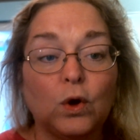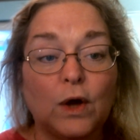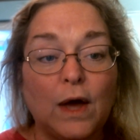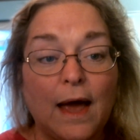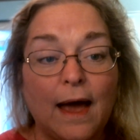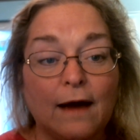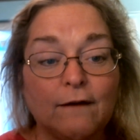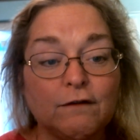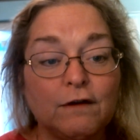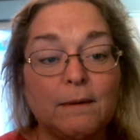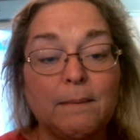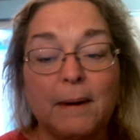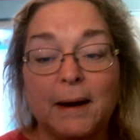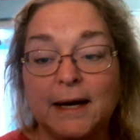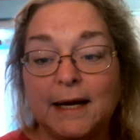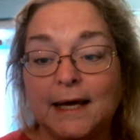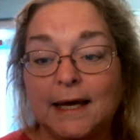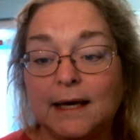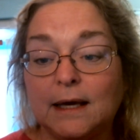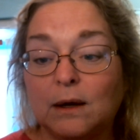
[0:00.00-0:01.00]

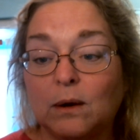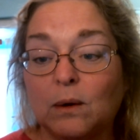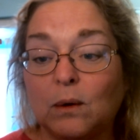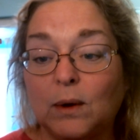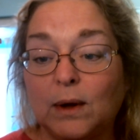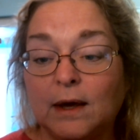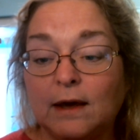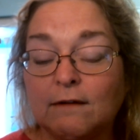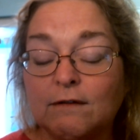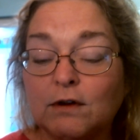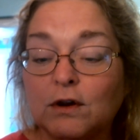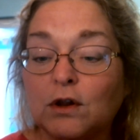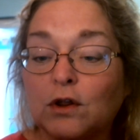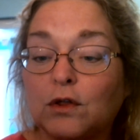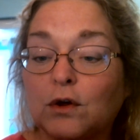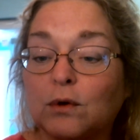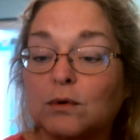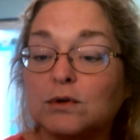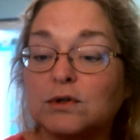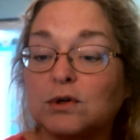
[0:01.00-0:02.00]
everybody, even
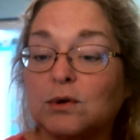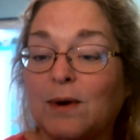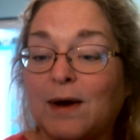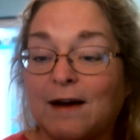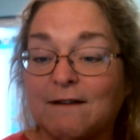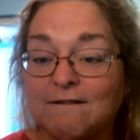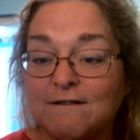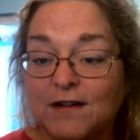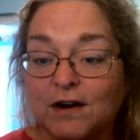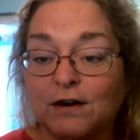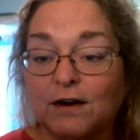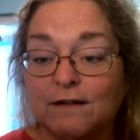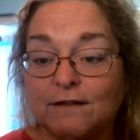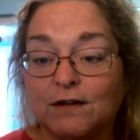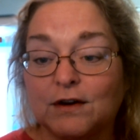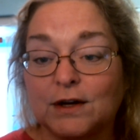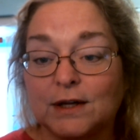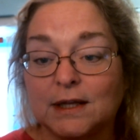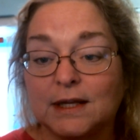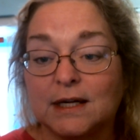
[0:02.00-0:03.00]
those who have very,
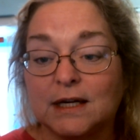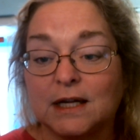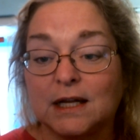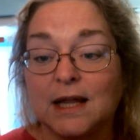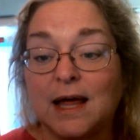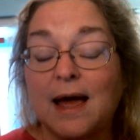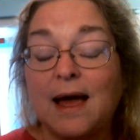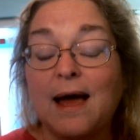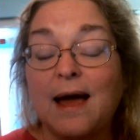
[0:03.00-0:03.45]
very little,